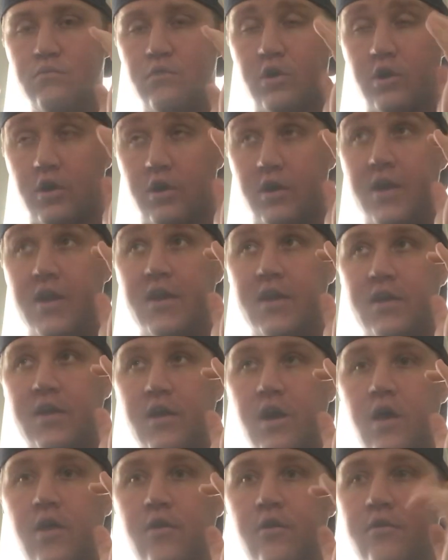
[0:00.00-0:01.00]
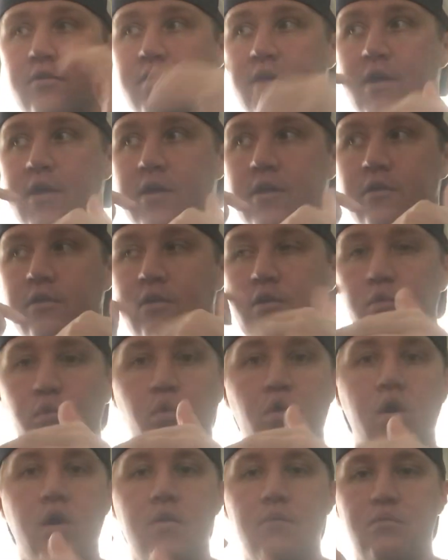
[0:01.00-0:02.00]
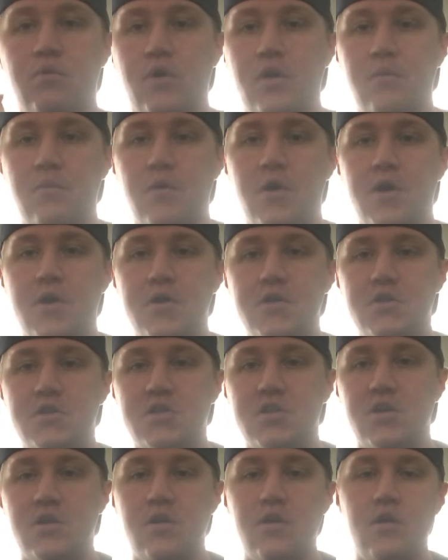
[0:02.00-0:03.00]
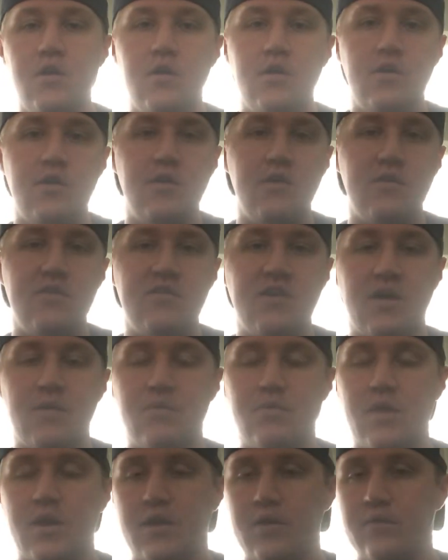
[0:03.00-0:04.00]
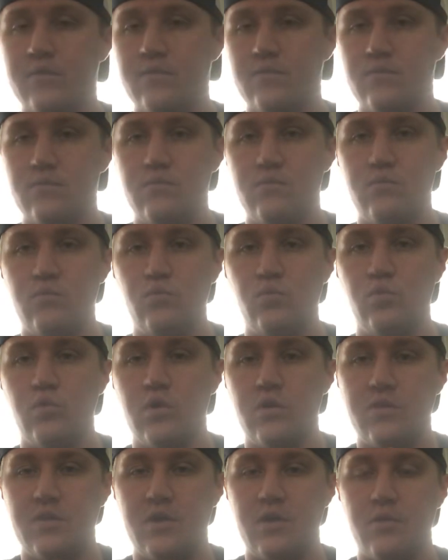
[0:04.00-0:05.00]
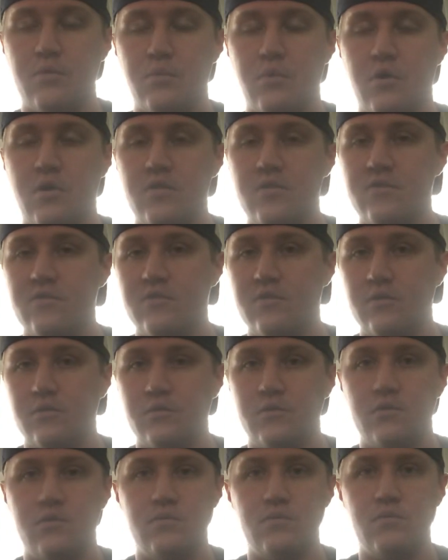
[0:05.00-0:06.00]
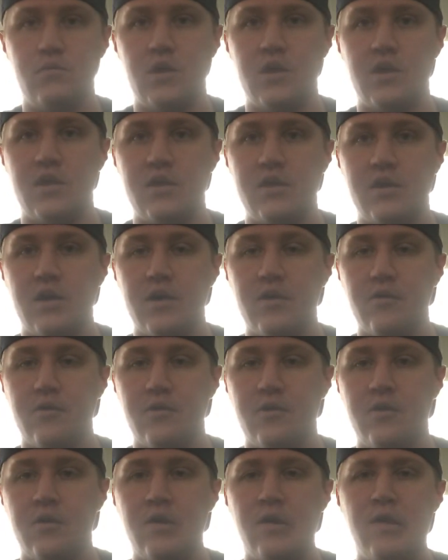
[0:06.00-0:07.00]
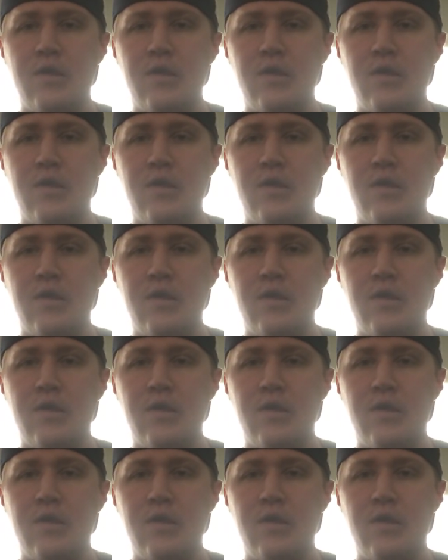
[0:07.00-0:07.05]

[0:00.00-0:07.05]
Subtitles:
or any color that you want, pretty much. Same thing with the other parts, you can get any color.